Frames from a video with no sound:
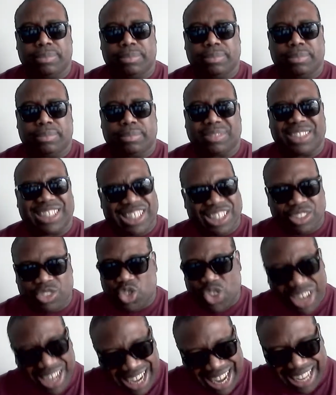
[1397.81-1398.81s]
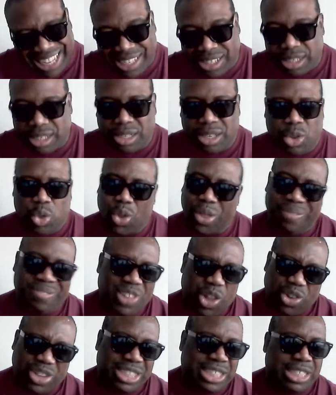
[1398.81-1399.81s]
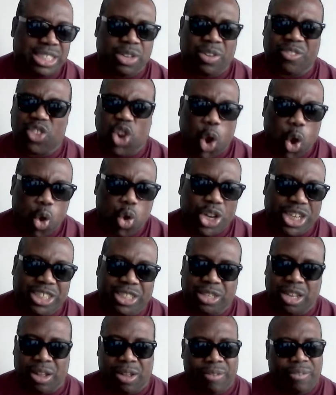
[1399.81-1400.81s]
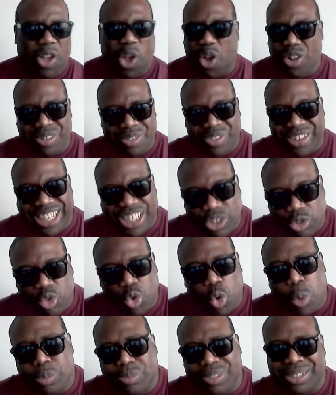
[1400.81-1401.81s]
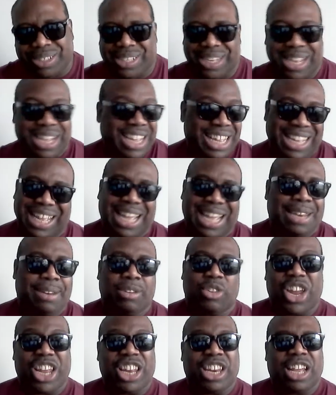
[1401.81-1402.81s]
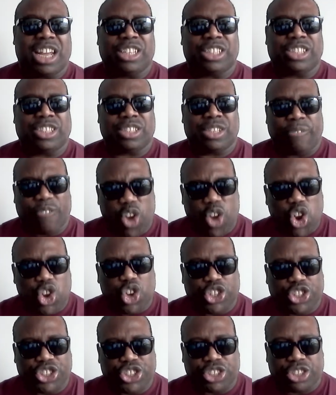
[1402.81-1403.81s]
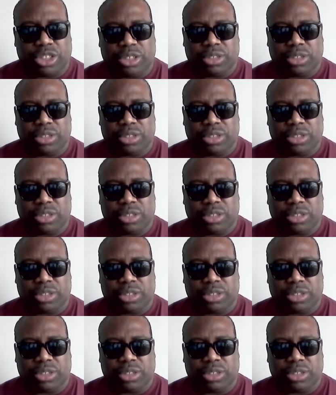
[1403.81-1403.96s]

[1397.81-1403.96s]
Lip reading: treated like, the lowest of the lowest of all the racial groups, because God created us first.